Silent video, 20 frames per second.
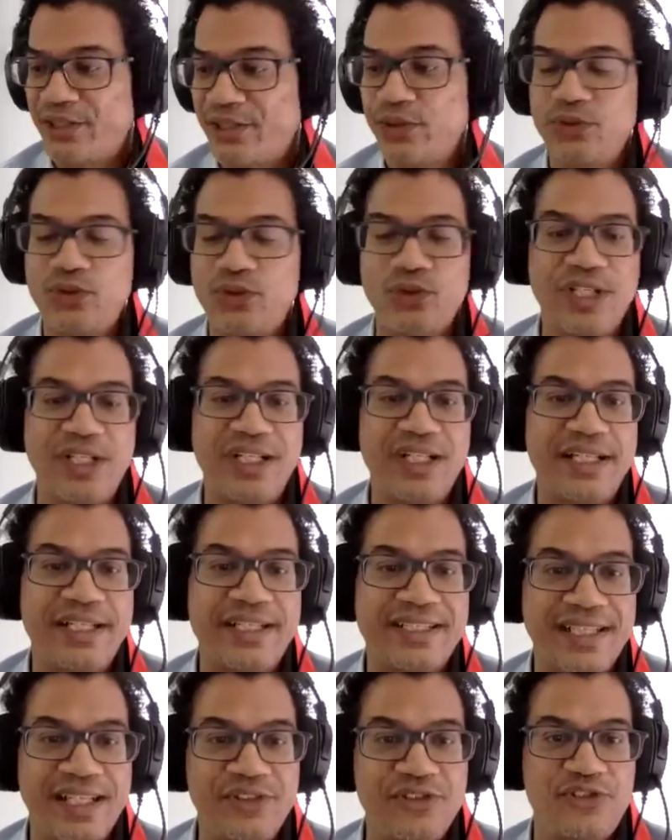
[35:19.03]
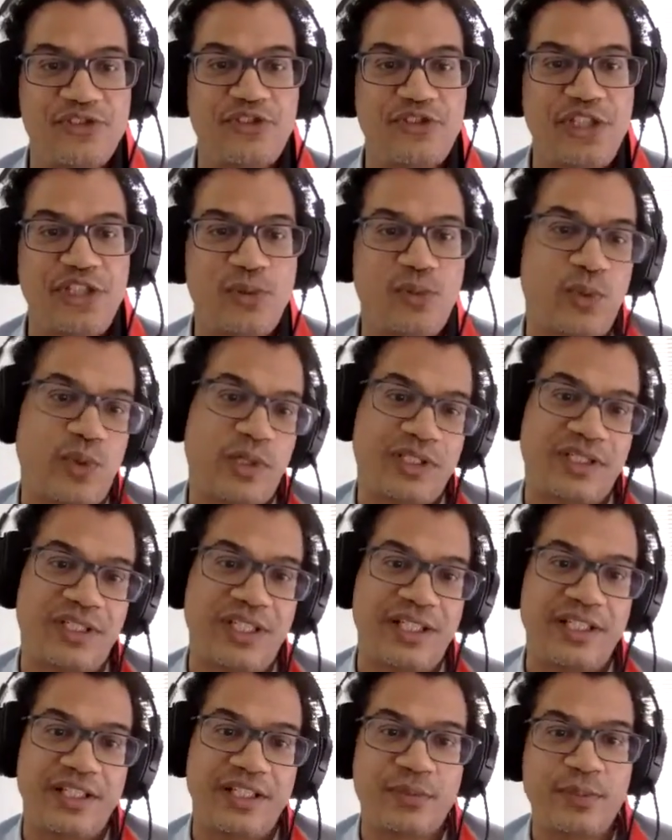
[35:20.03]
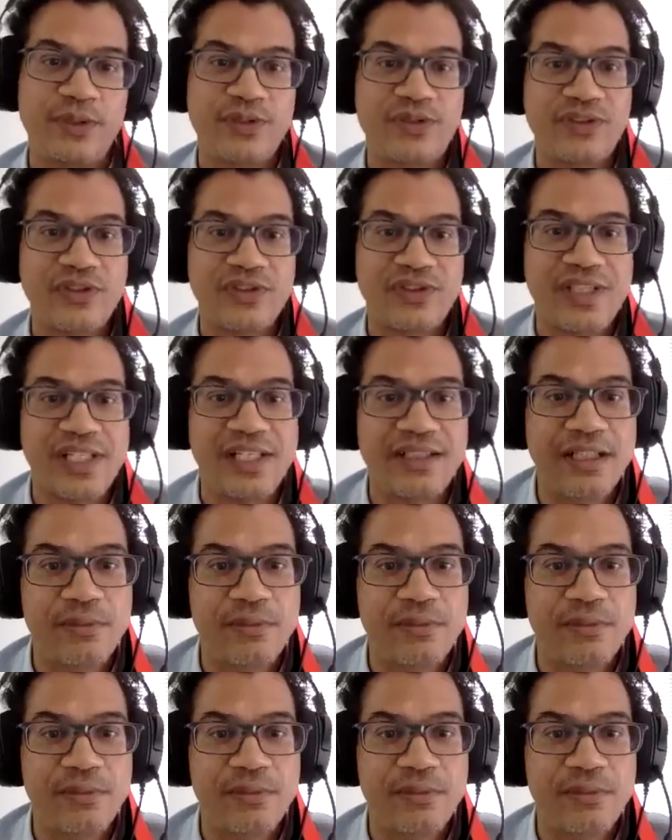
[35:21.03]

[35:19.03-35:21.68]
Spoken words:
to the links and read what the experts are saying